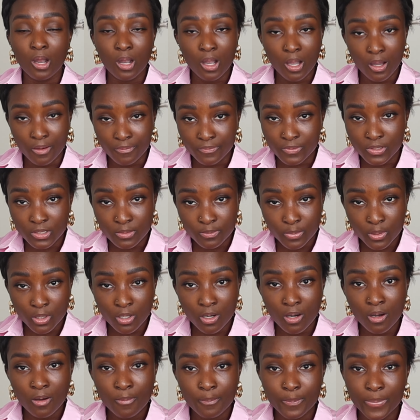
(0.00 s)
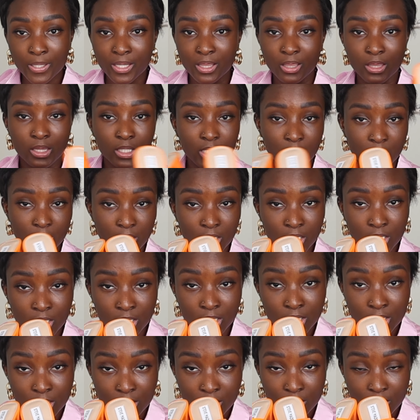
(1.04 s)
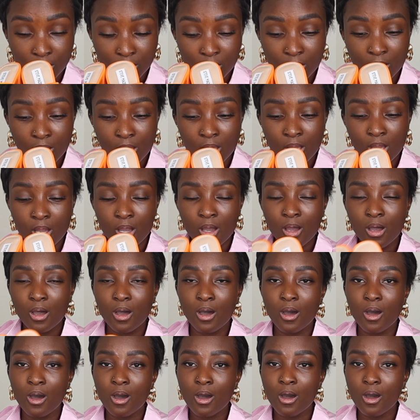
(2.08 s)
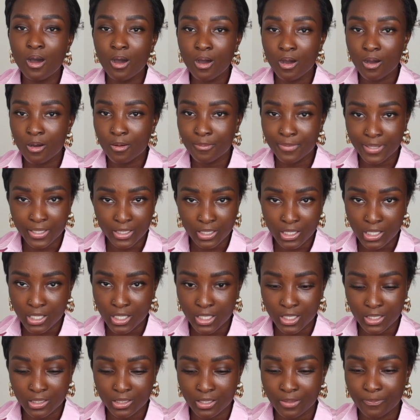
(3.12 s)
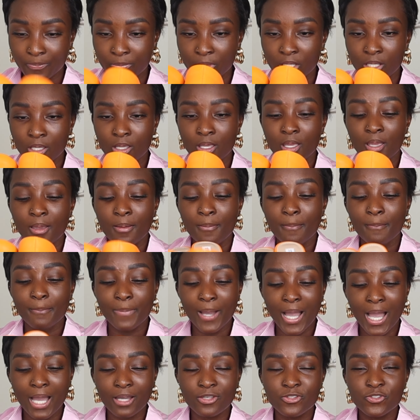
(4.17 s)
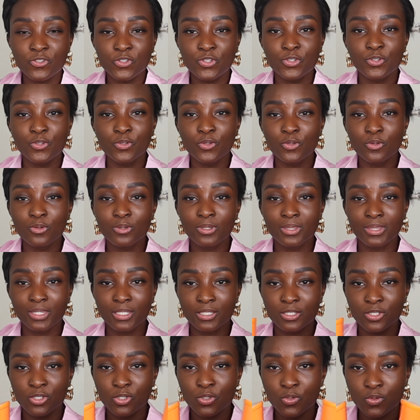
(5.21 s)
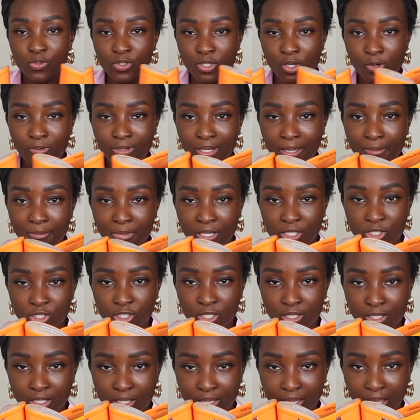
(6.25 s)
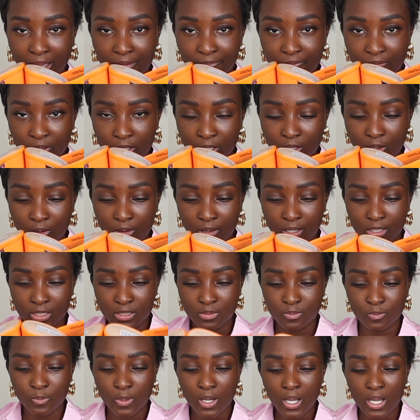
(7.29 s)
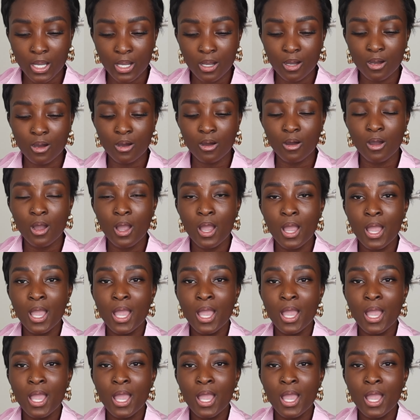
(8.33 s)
comfortable, but these, oh my god. Back to the two-tone I mentioned in that video as well.